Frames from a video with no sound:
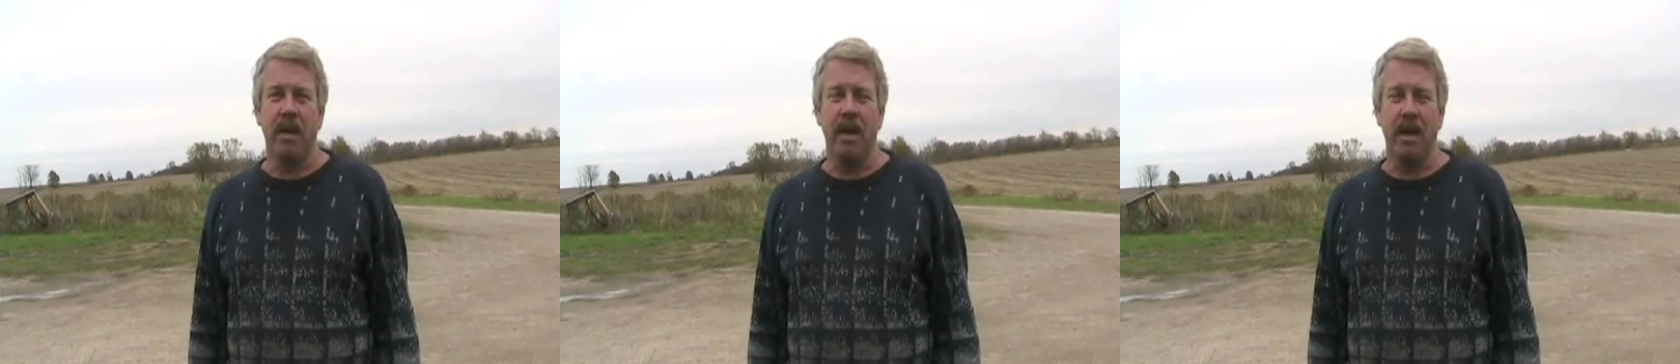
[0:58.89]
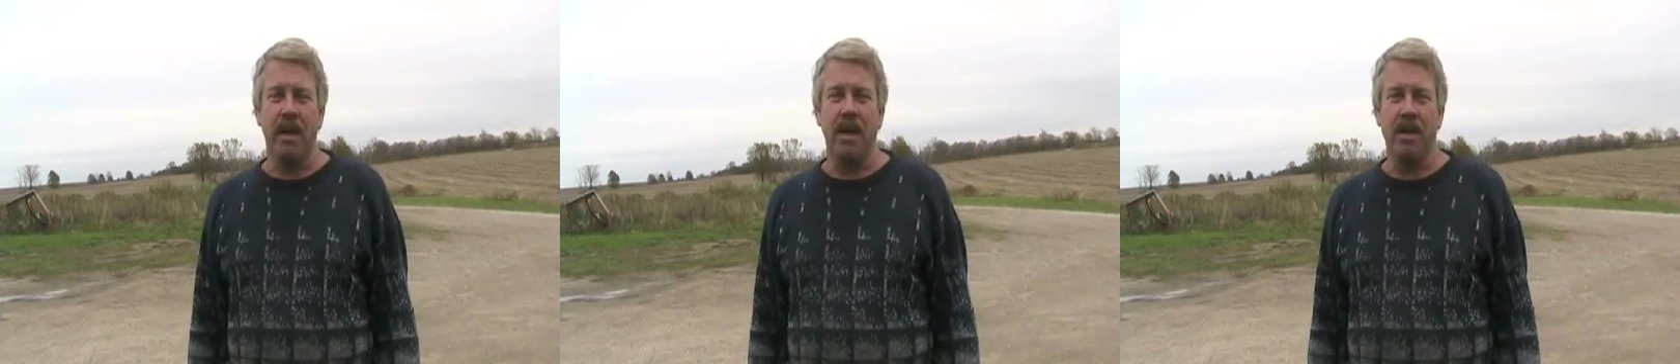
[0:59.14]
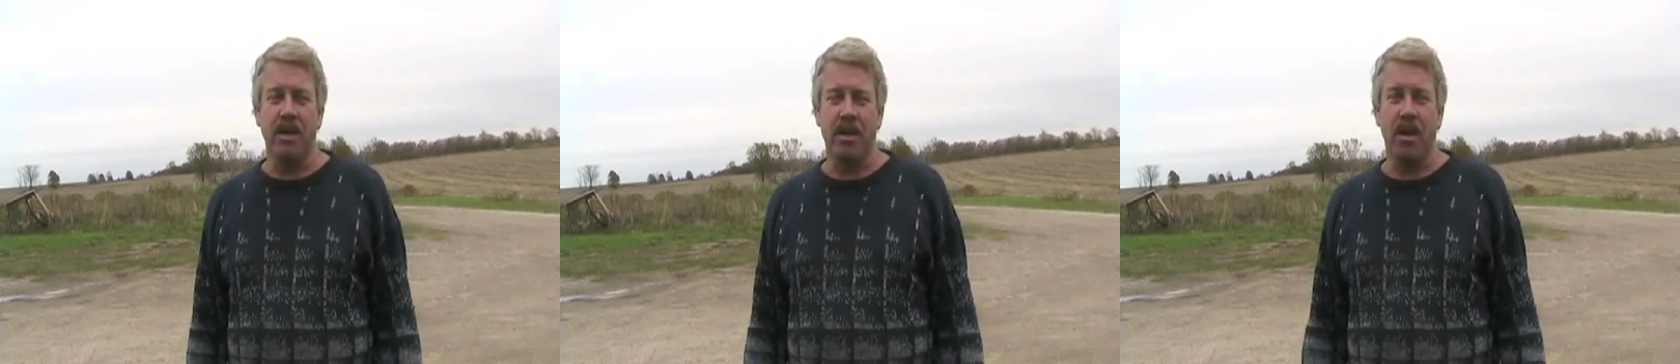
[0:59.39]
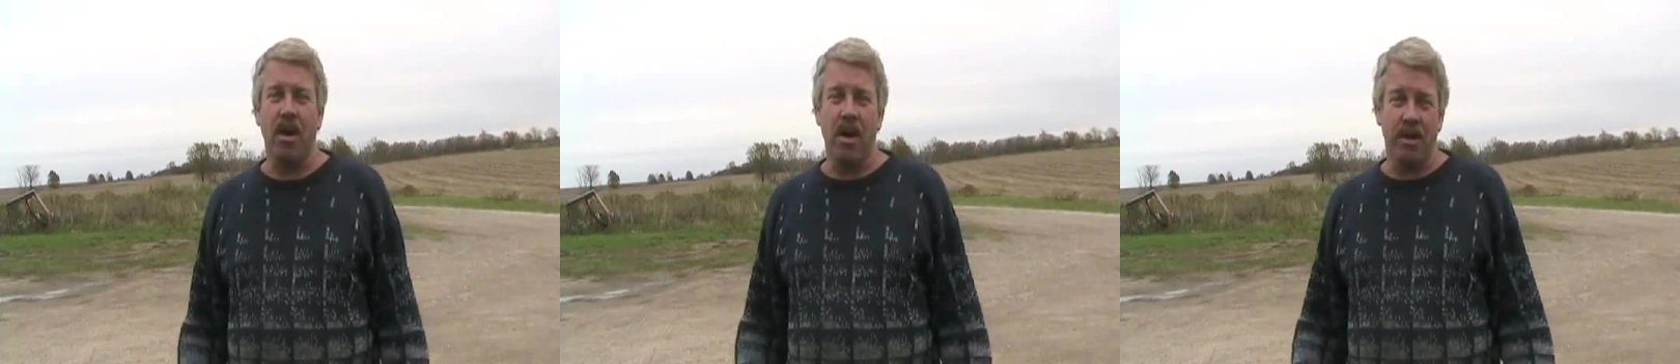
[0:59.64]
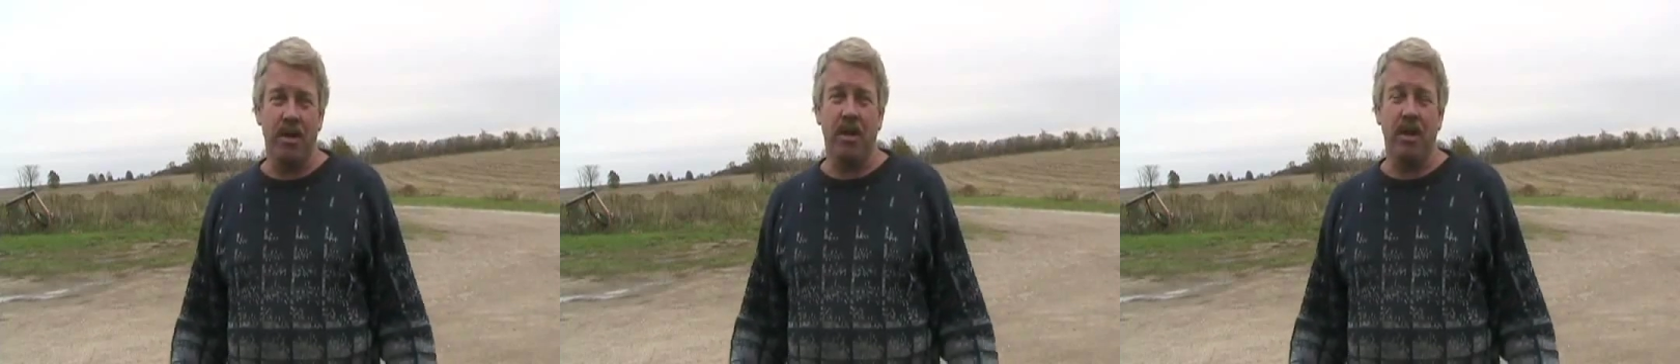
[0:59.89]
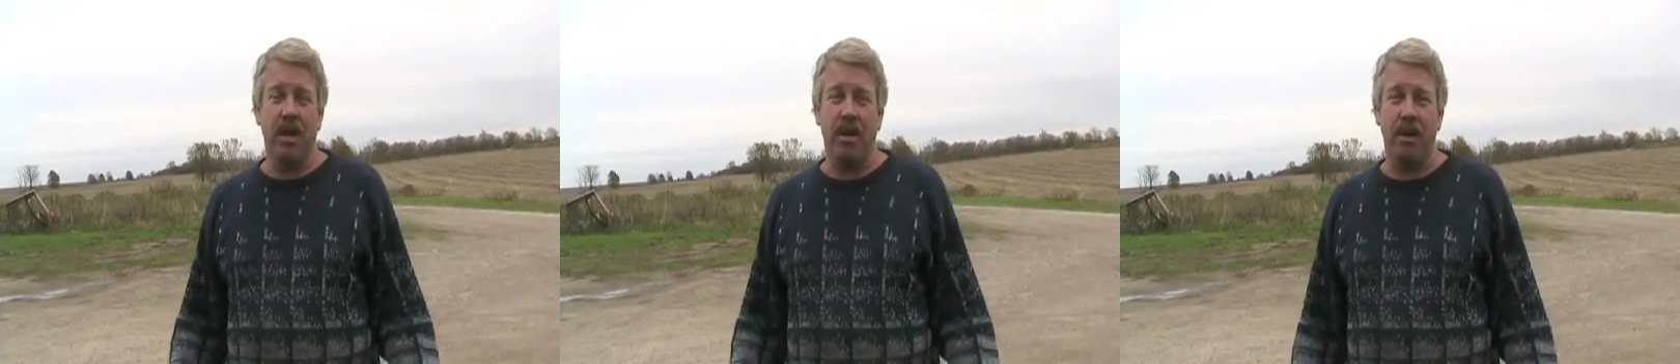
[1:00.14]
and he just
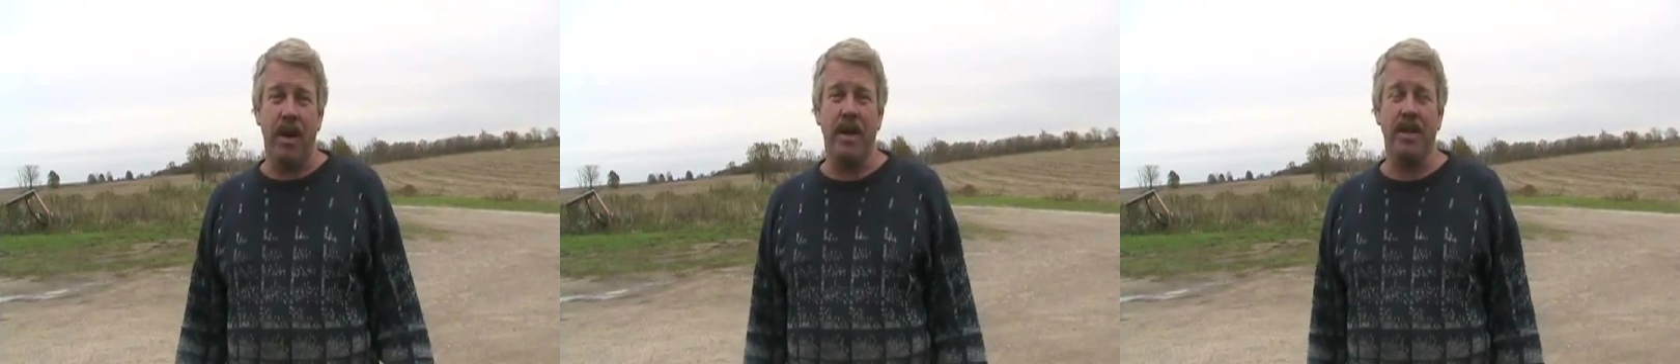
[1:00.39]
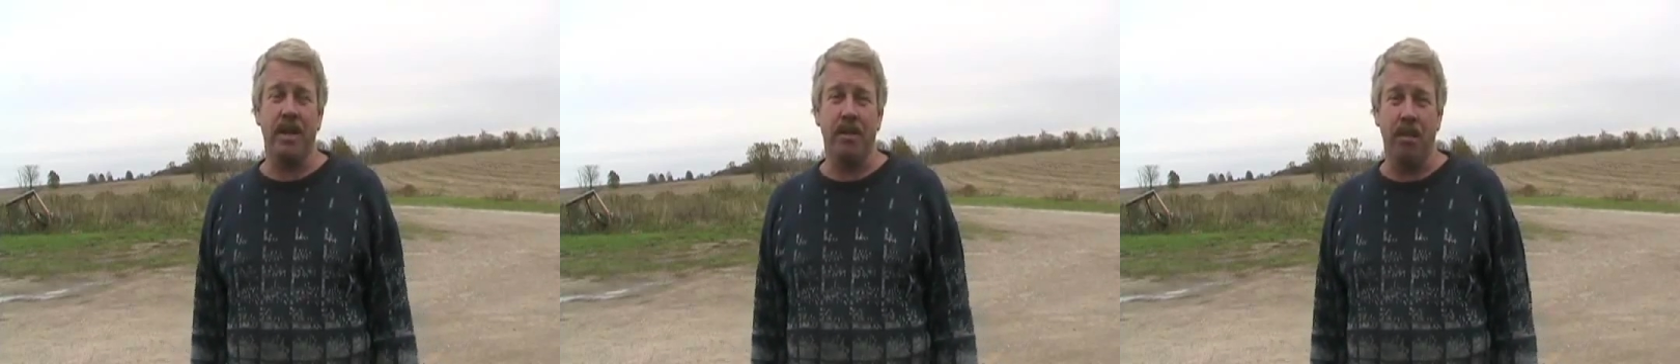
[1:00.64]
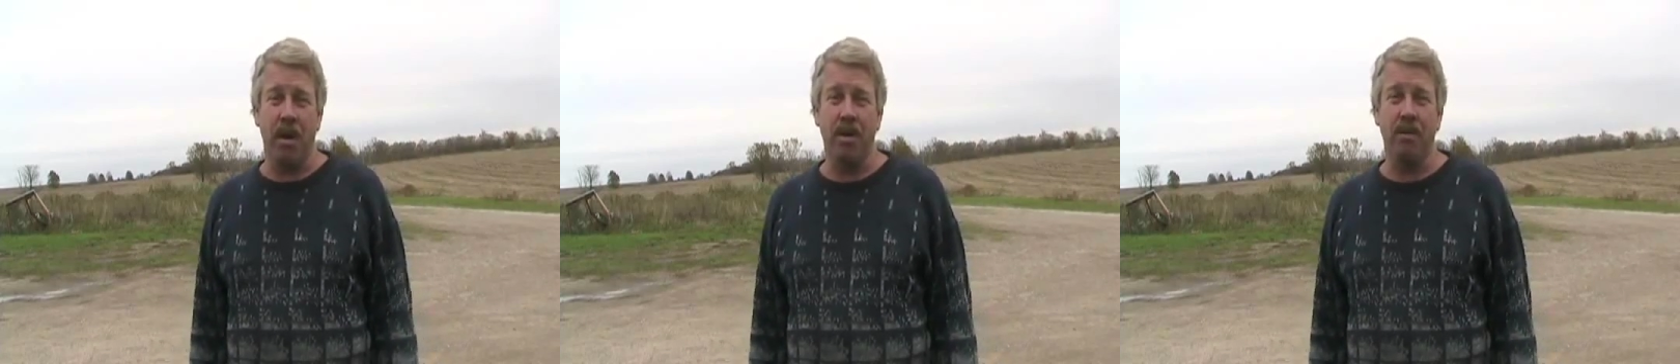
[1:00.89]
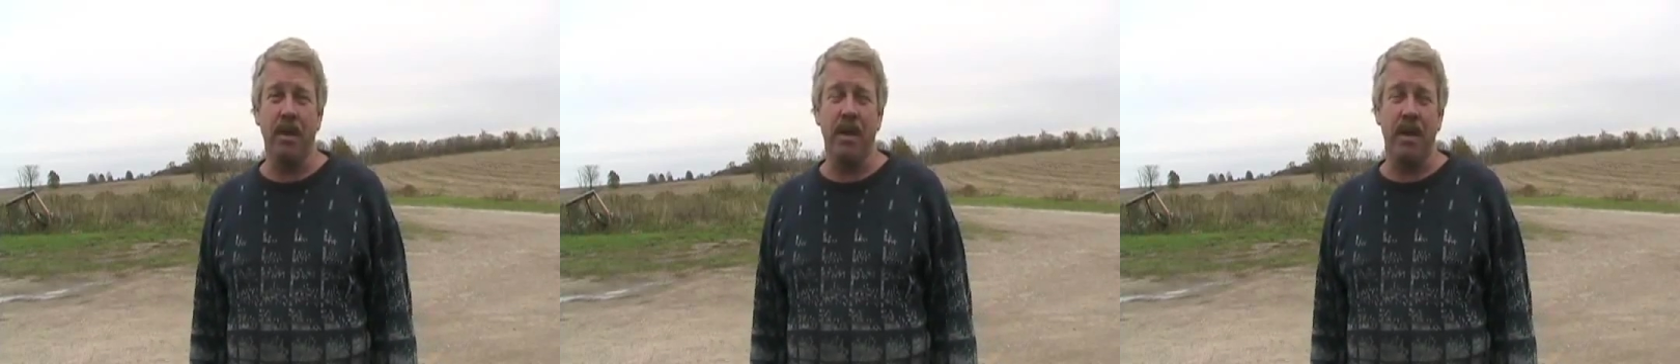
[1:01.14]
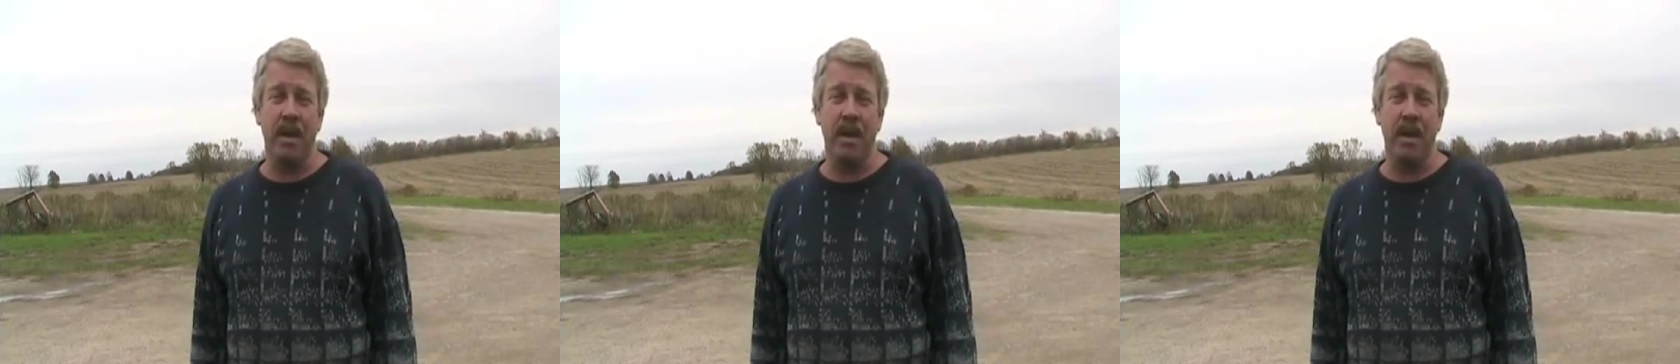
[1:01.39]
constantly harassed and bugged me and